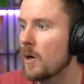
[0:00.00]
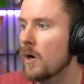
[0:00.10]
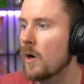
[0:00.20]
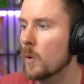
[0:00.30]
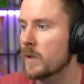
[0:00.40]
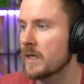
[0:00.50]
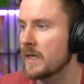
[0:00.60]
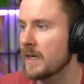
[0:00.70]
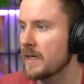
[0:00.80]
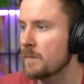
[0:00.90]

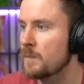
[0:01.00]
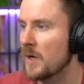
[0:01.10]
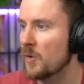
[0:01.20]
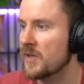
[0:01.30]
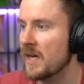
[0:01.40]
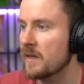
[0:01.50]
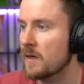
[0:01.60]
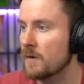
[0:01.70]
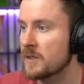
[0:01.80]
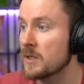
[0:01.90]
Okay, both cannon
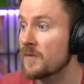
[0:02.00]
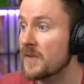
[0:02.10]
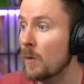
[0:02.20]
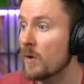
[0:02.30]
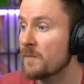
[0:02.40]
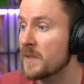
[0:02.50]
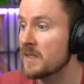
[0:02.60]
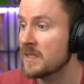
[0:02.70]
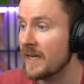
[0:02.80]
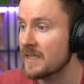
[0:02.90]
cards. So if there would have been
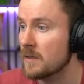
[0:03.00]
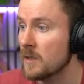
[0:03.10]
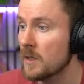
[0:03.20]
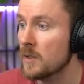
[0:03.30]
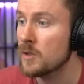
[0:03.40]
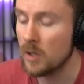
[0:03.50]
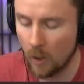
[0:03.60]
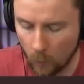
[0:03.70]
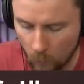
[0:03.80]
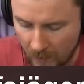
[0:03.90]
a test.
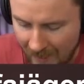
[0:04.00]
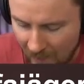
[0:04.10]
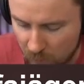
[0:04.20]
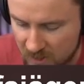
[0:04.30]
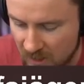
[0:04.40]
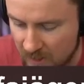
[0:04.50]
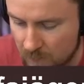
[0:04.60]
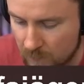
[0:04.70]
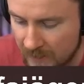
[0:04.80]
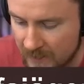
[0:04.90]
No, how is that in
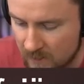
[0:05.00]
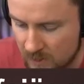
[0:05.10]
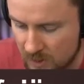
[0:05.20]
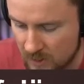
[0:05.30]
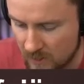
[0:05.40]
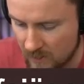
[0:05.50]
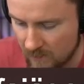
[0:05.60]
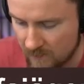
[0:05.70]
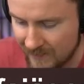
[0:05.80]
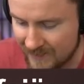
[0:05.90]
range?
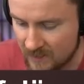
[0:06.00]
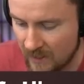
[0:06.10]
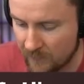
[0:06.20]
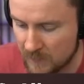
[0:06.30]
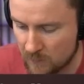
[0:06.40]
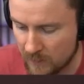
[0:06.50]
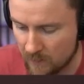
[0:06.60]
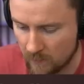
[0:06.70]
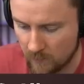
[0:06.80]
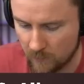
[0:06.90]
That's never in range.
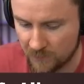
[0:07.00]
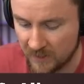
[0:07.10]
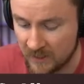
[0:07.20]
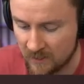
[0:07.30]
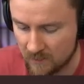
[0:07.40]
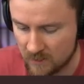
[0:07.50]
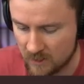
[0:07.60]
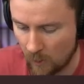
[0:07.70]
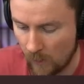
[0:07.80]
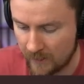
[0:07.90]
Oh, he is
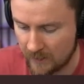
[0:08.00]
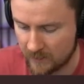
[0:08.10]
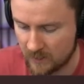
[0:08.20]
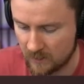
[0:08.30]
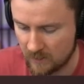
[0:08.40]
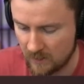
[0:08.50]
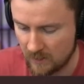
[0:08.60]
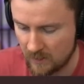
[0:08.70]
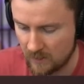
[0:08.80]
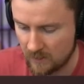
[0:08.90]
so unlucky.
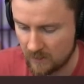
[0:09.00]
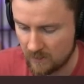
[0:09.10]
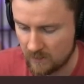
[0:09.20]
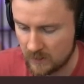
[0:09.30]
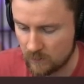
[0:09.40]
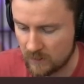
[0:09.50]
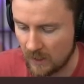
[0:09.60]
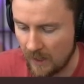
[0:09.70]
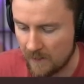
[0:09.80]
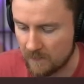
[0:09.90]
You
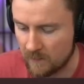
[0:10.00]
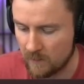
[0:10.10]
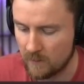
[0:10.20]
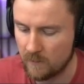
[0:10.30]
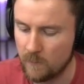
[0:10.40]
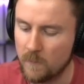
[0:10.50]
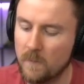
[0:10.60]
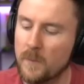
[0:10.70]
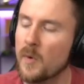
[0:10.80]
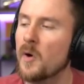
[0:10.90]
can't. Oh
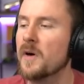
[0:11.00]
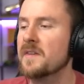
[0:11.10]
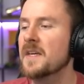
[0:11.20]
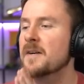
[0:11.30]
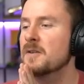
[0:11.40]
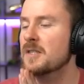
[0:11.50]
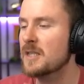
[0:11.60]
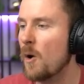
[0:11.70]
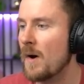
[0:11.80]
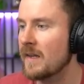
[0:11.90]
boy, they're
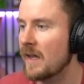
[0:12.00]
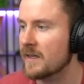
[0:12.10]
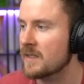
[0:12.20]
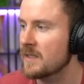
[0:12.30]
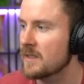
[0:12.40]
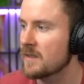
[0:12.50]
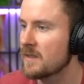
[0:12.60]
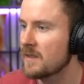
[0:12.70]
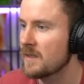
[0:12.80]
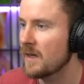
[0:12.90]
so unlucky.
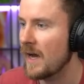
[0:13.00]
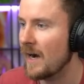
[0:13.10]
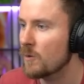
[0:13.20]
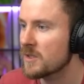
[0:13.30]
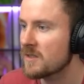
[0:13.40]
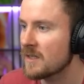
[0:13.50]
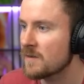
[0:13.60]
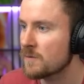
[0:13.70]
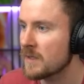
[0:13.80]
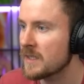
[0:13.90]
How is that
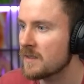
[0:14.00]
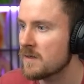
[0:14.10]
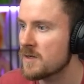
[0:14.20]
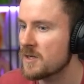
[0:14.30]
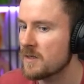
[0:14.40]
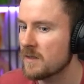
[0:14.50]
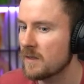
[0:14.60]
in range?